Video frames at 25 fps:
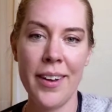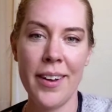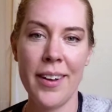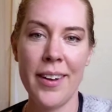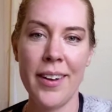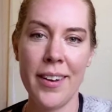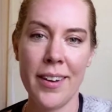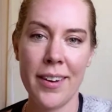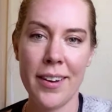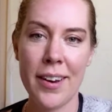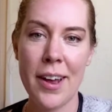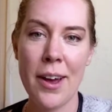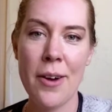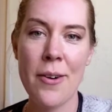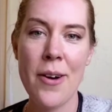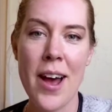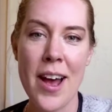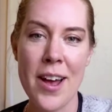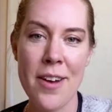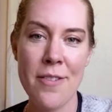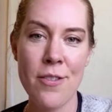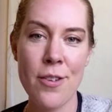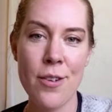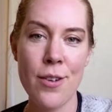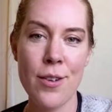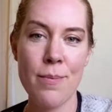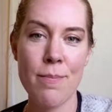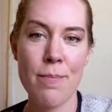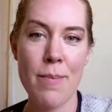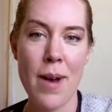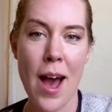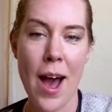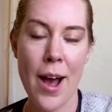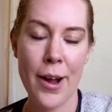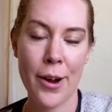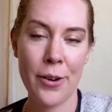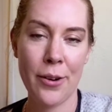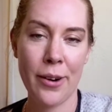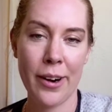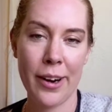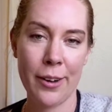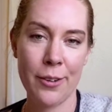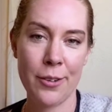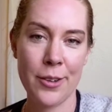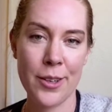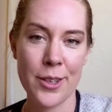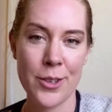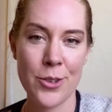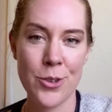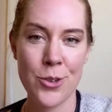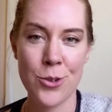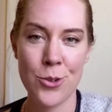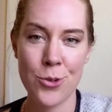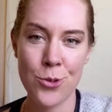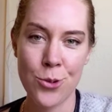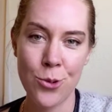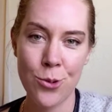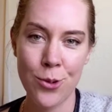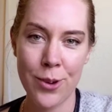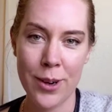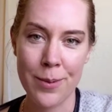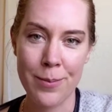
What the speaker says: Now, I have a background in jewelry